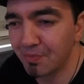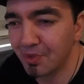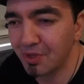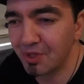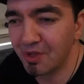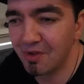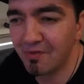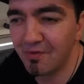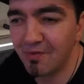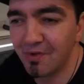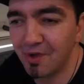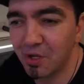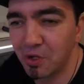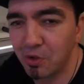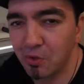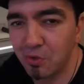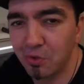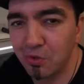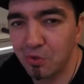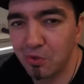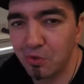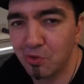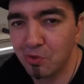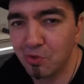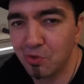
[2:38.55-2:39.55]

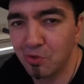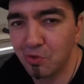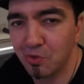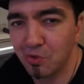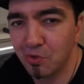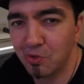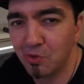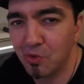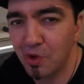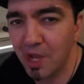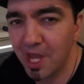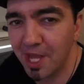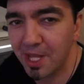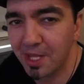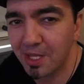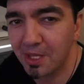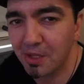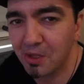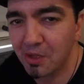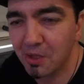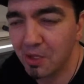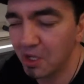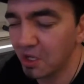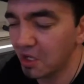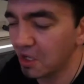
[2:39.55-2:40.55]
difficult to
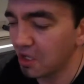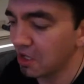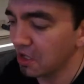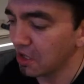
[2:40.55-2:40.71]
handle